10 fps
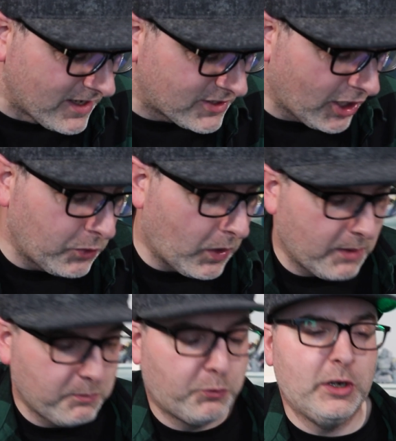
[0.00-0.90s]
So
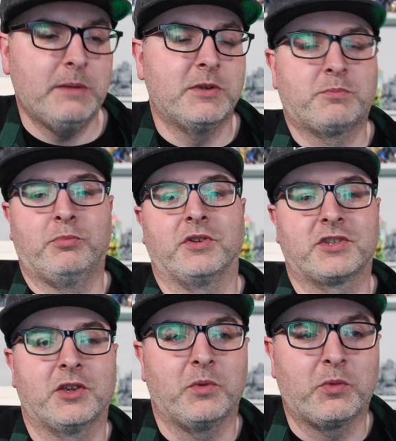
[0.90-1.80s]
I'm pretty much
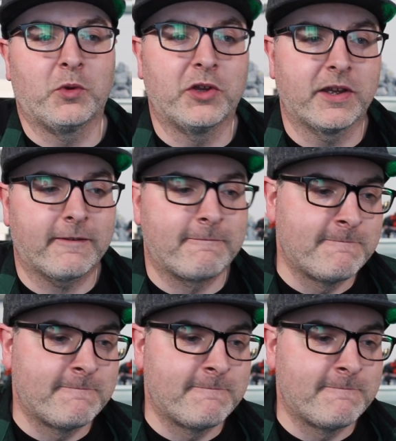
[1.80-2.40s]
booked up with work